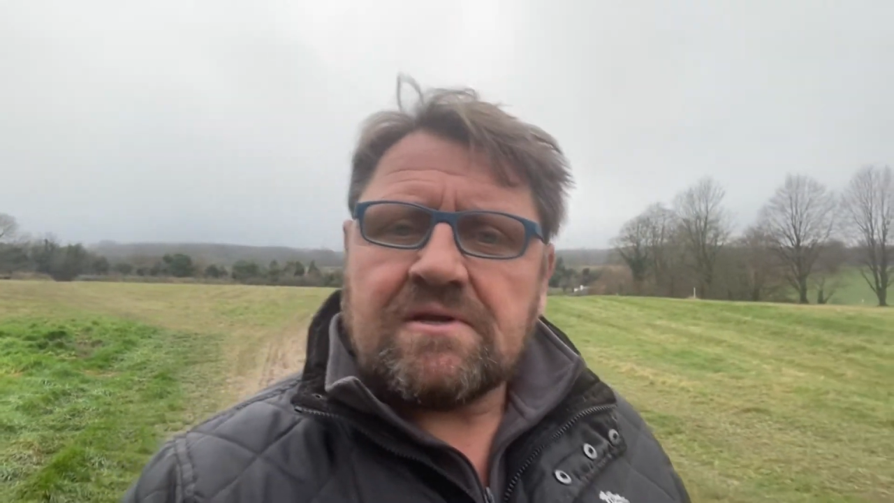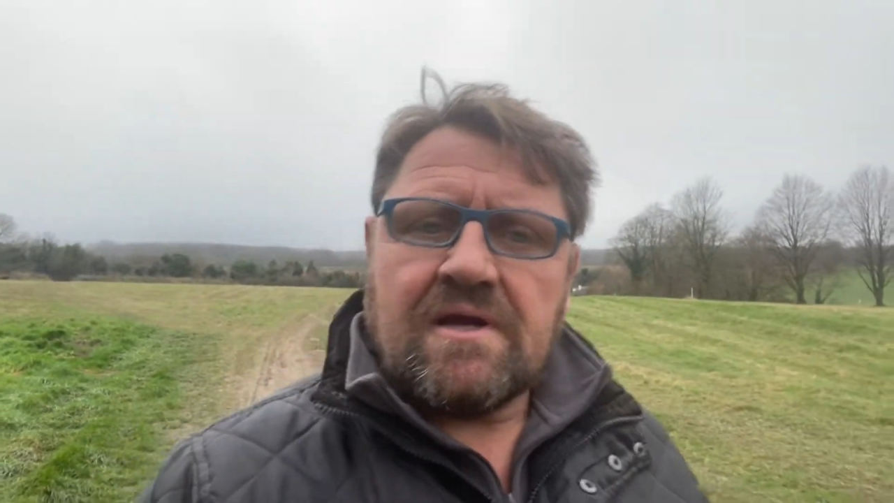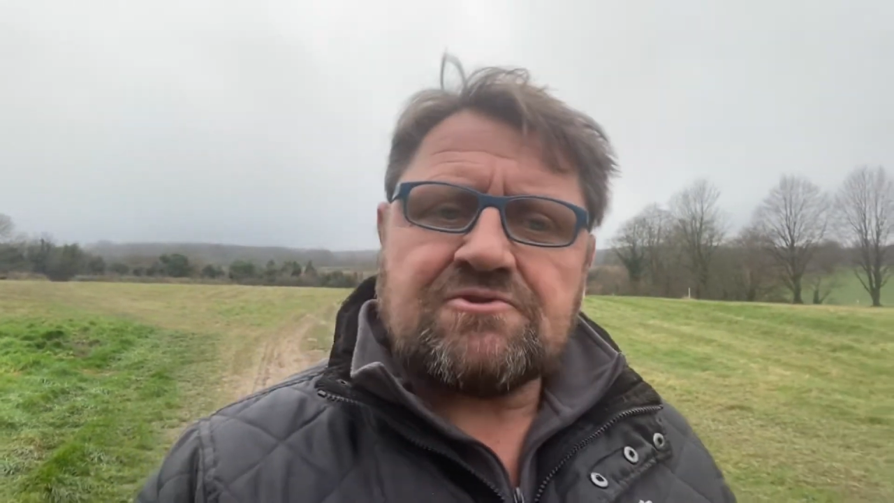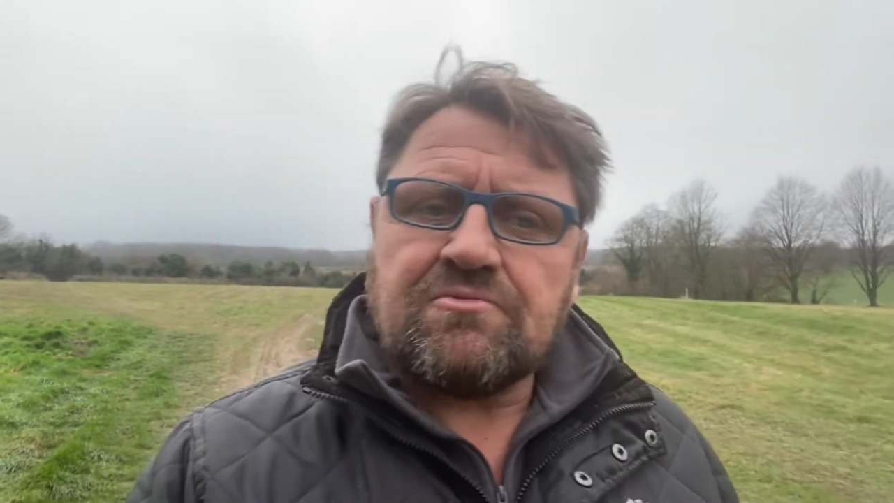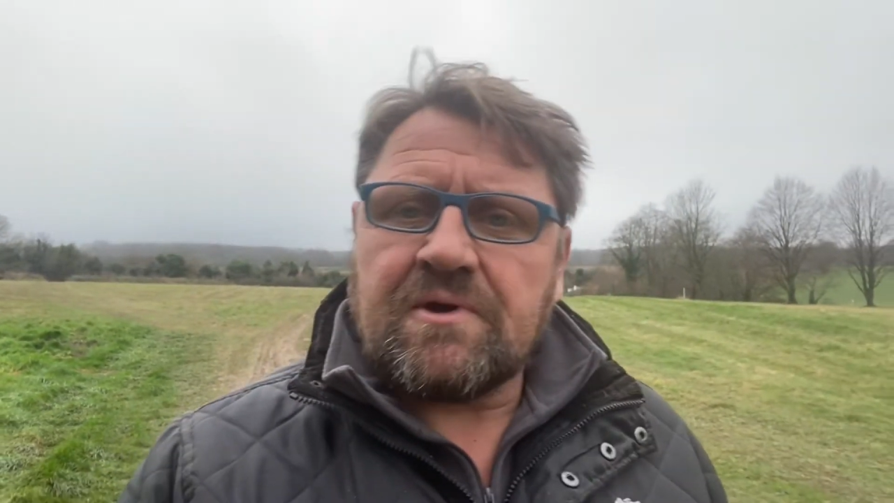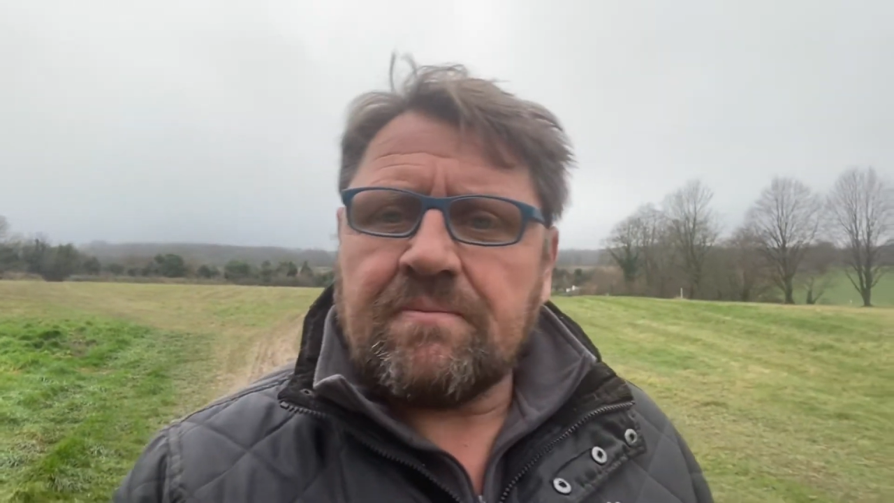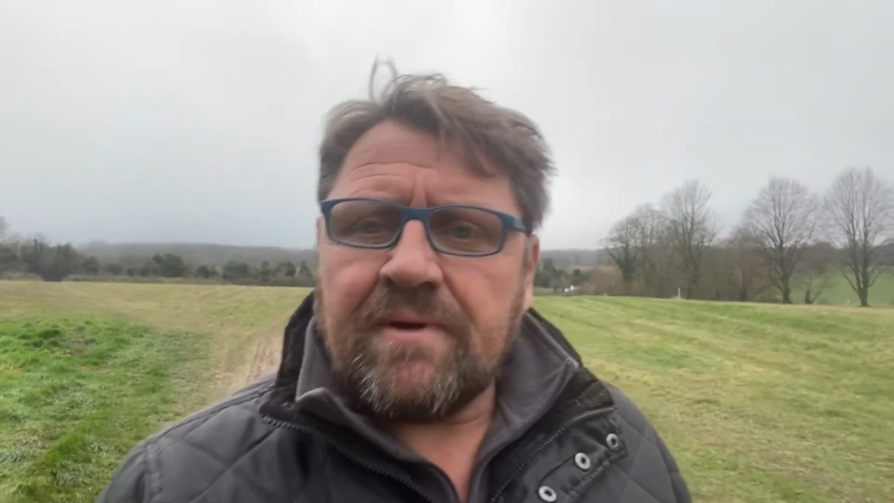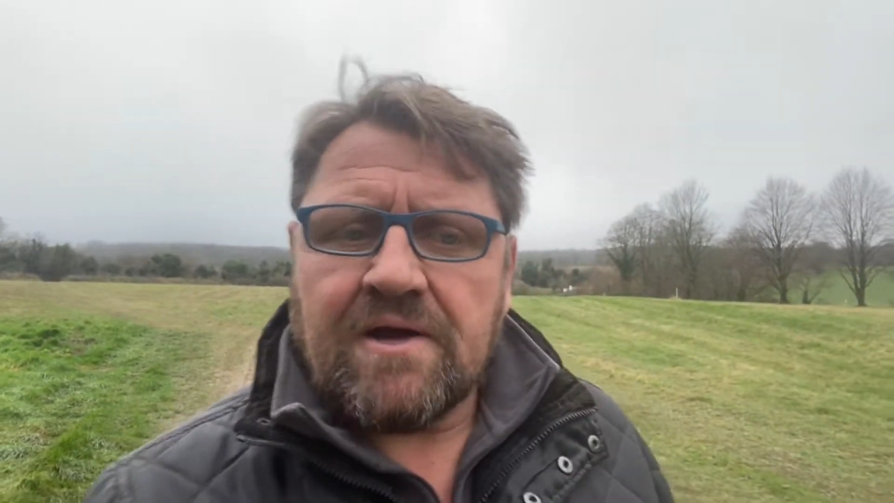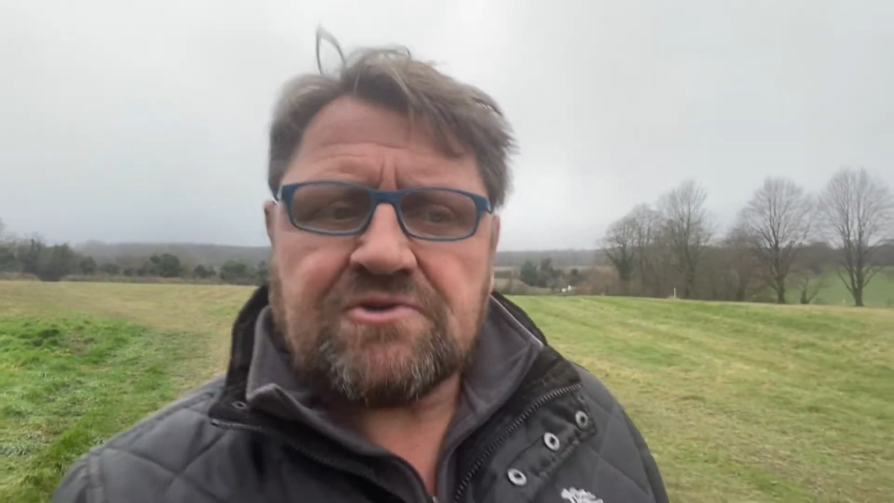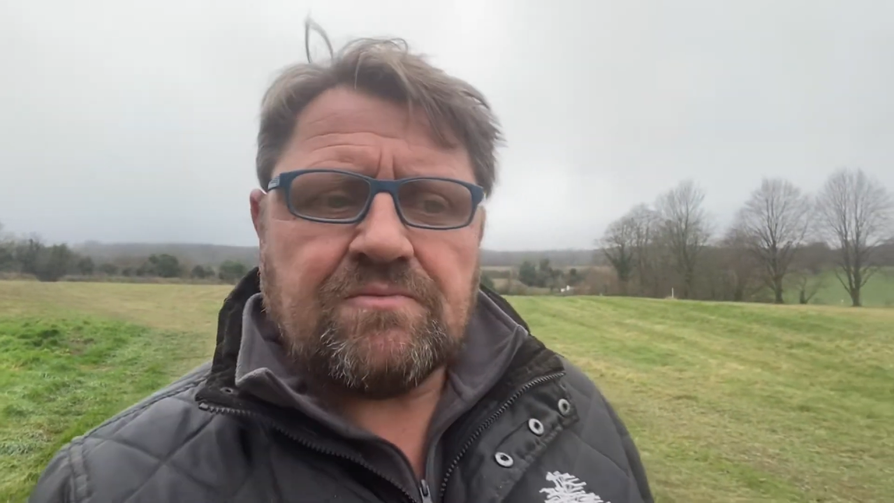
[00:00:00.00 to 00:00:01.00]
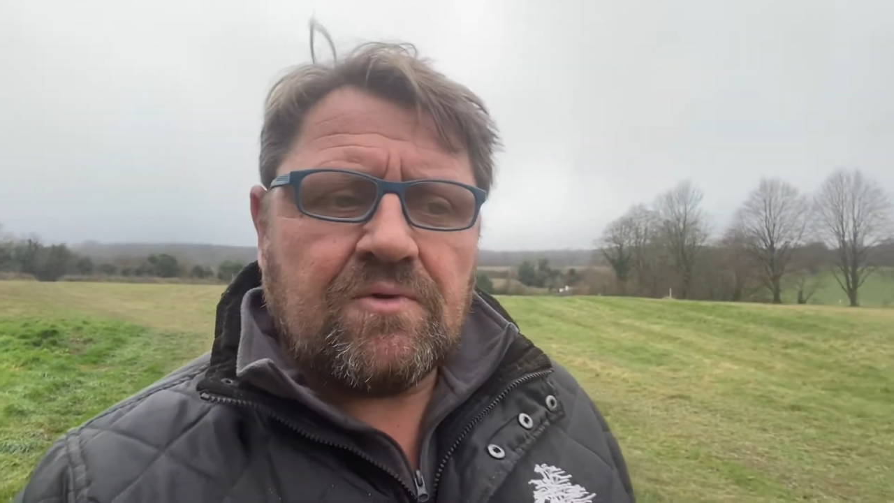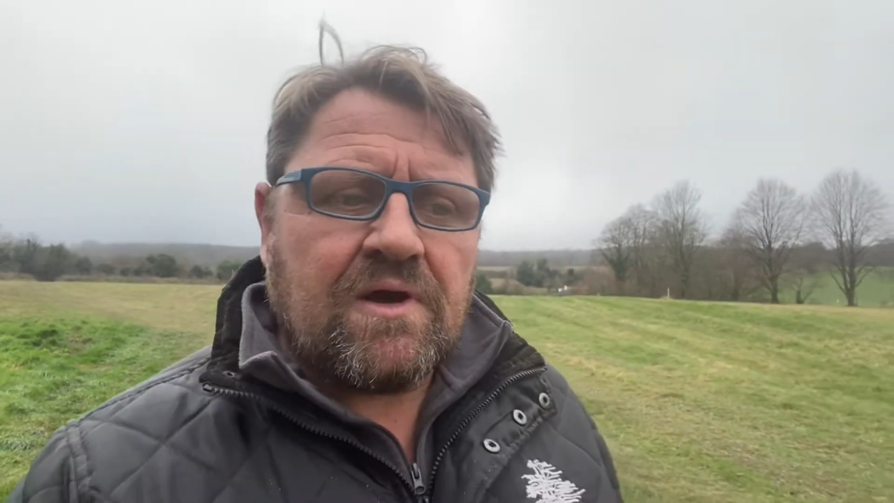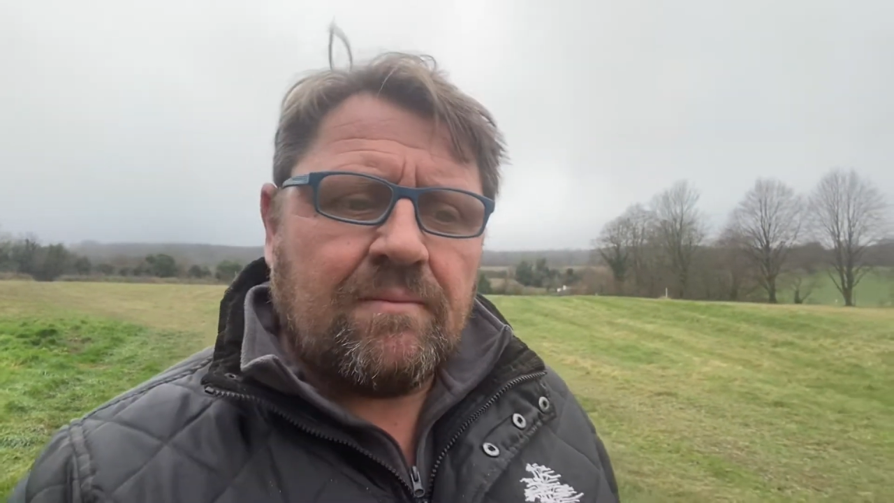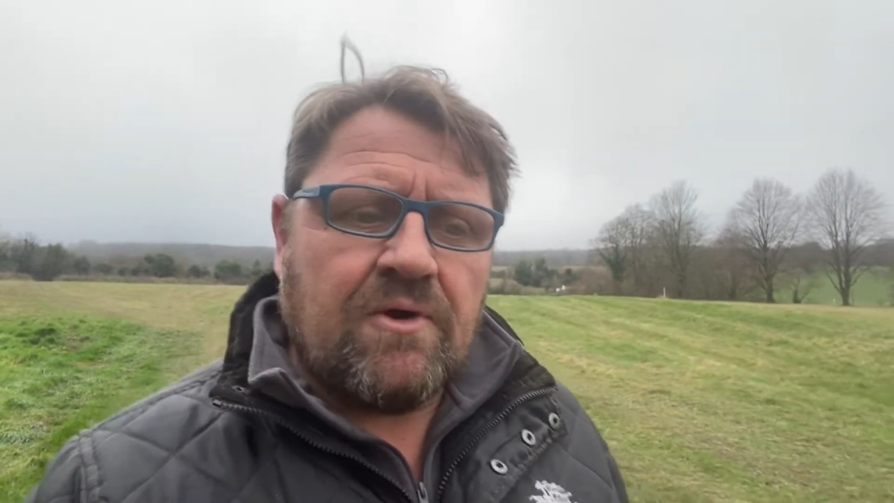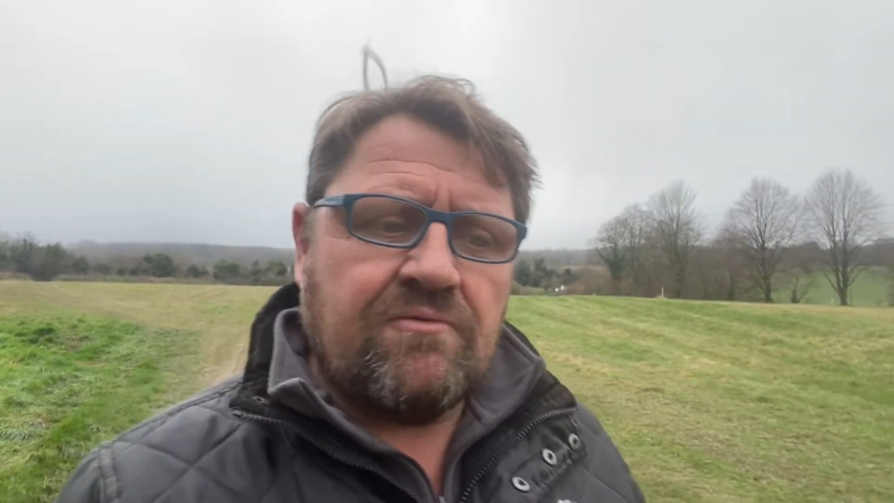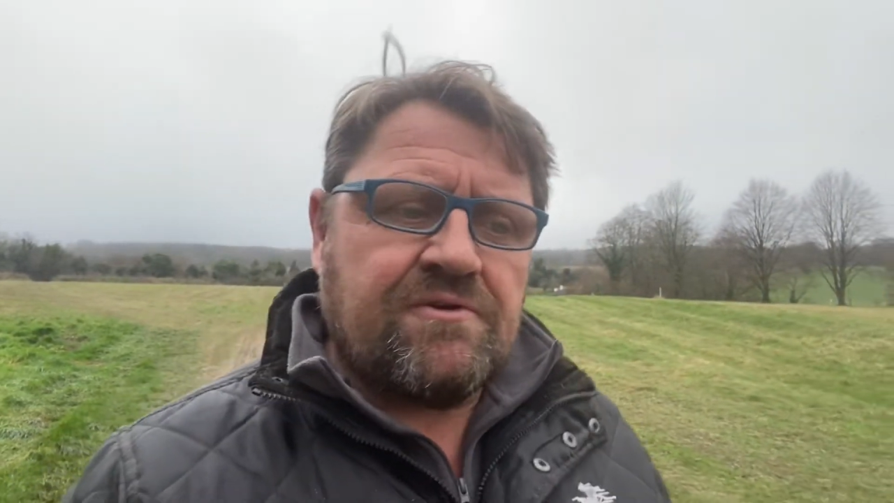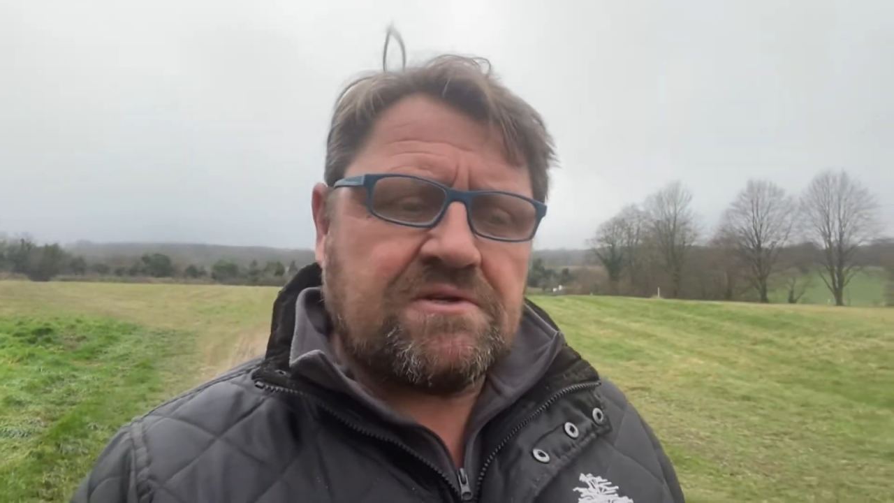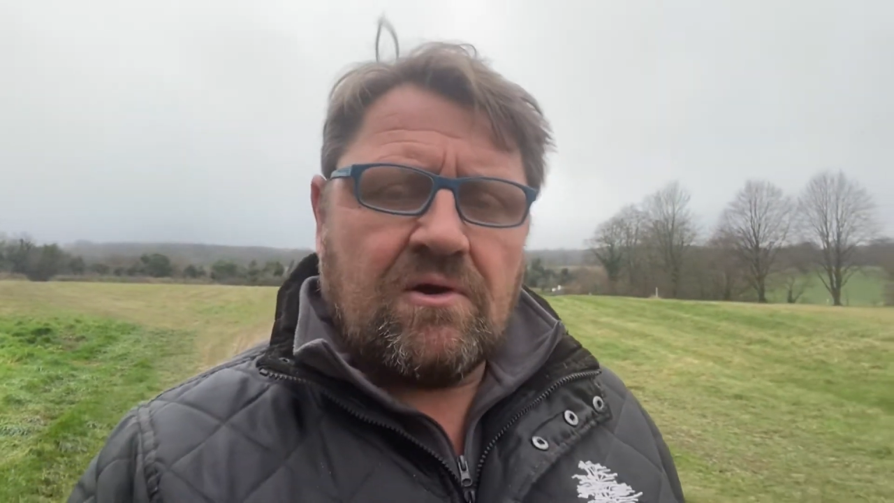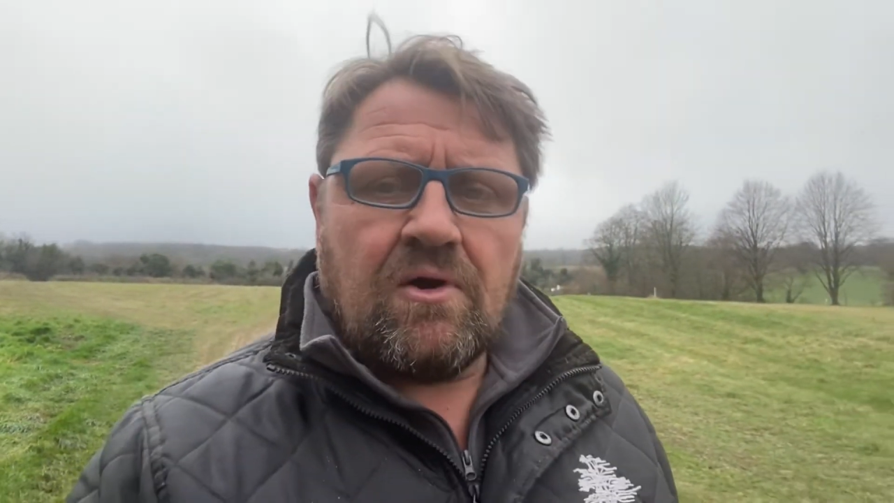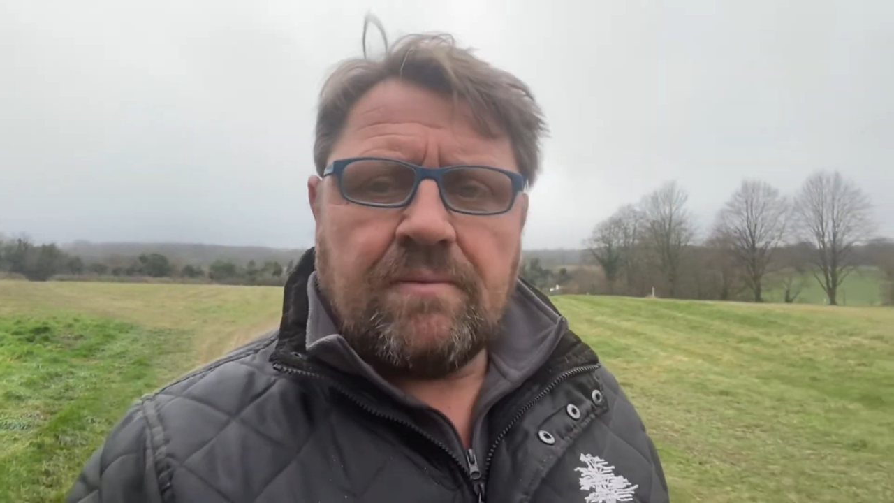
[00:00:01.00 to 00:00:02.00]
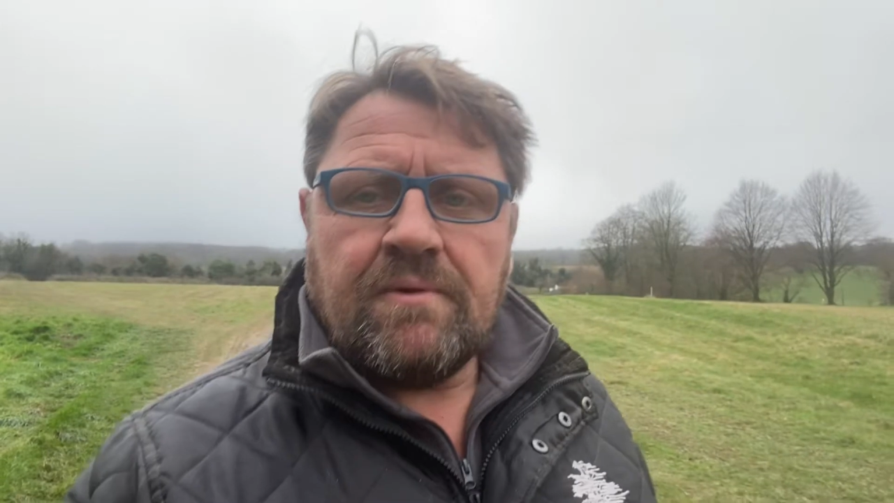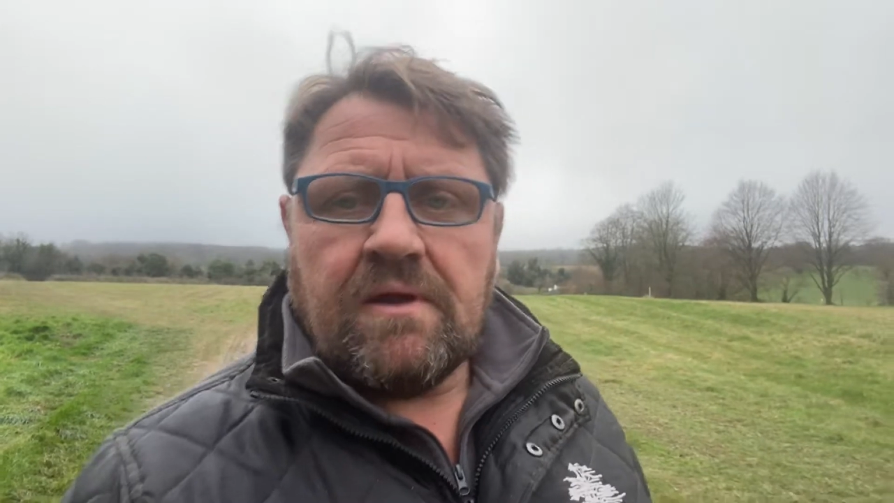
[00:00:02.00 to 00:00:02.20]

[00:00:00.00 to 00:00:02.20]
and natural compaction will come over time.